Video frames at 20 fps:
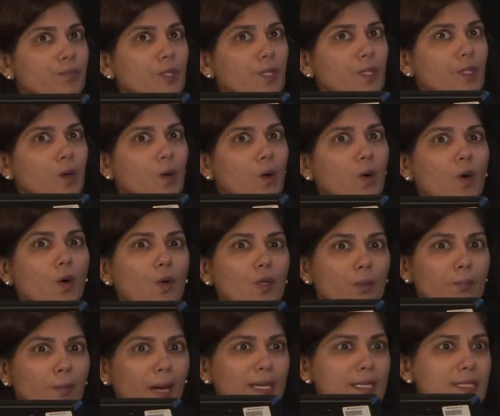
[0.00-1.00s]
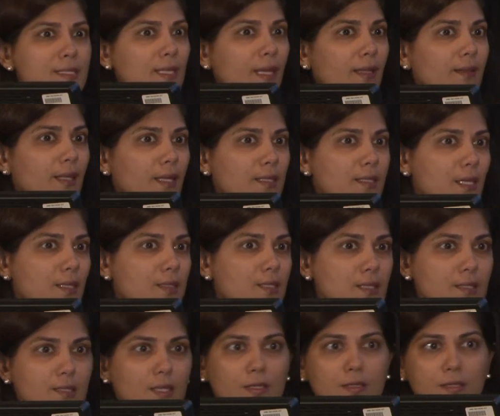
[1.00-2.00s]
or the mindset that tells
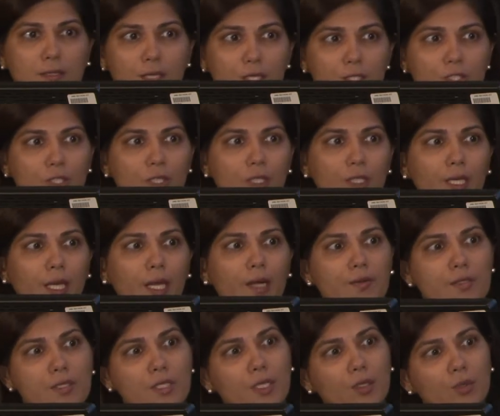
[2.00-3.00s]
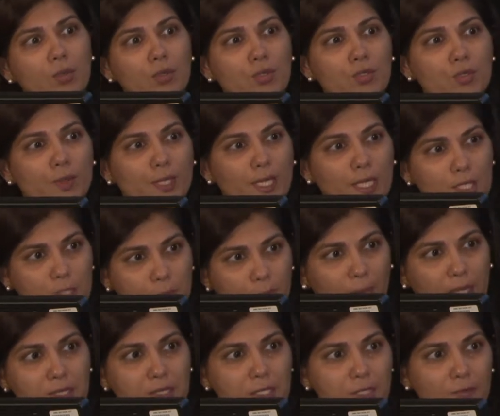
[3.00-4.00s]
us that surgical care is equal to an
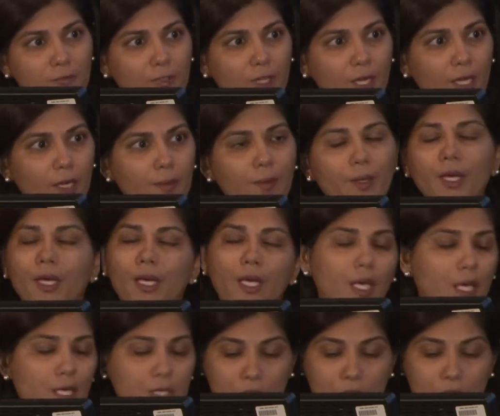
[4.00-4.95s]
expensive care is